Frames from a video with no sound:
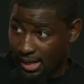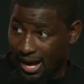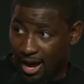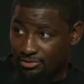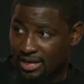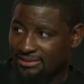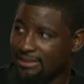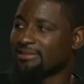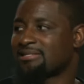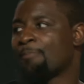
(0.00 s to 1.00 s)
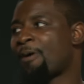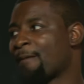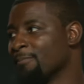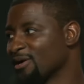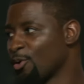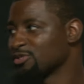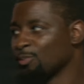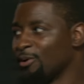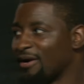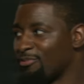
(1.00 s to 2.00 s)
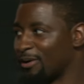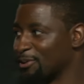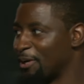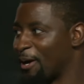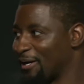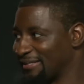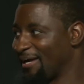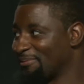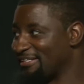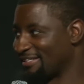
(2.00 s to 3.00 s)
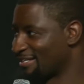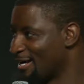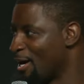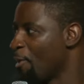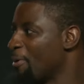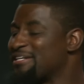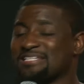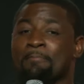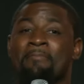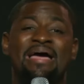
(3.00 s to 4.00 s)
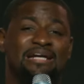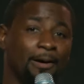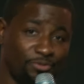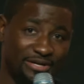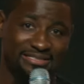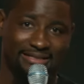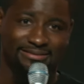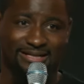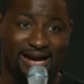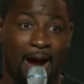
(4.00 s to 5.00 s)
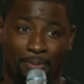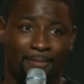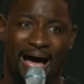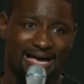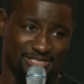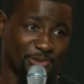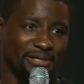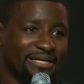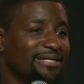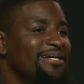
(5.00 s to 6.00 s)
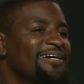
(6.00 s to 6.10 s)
I was like, see, this is our problem in culture. We don't ever want to do the hard thing. We just, we just make up reasons to compromise doing it.